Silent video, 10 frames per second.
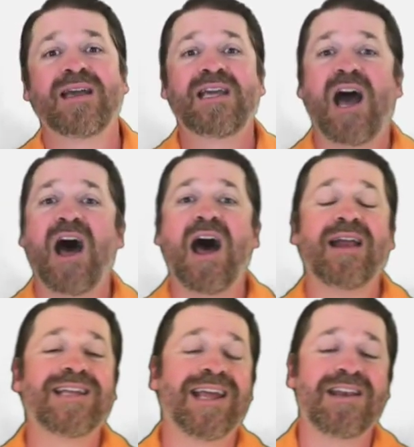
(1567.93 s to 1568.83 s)

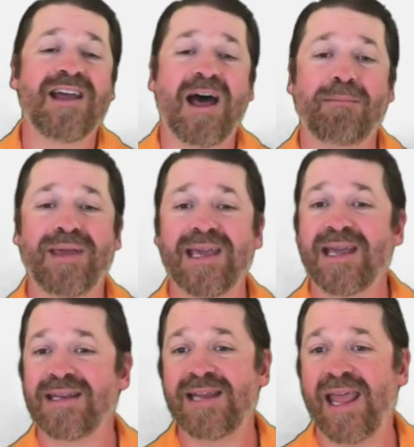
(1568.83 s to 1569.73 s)
God cannot be
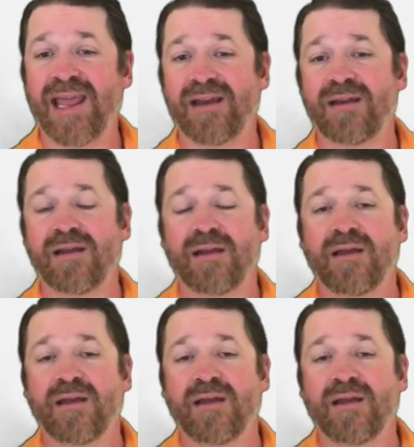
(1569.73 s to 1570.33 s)
contained.